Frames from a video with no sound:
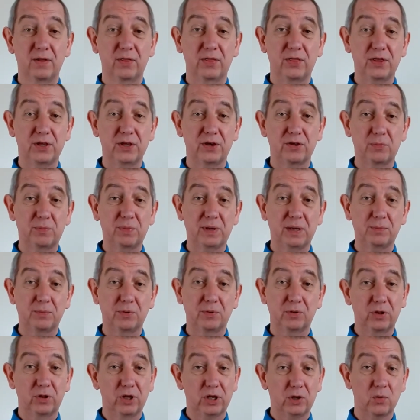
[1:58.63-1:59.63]
the other
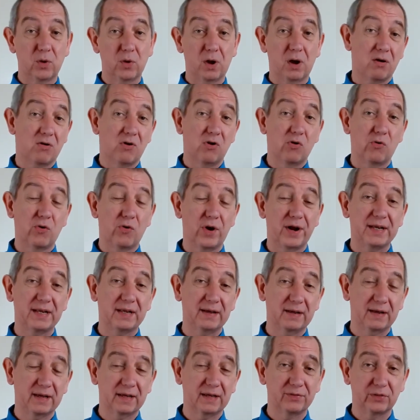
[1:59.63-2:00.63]
people who are already
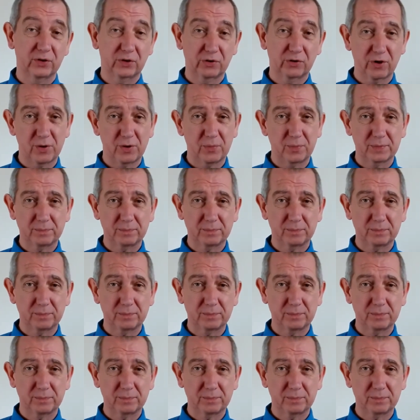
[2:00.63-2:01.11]
in the group.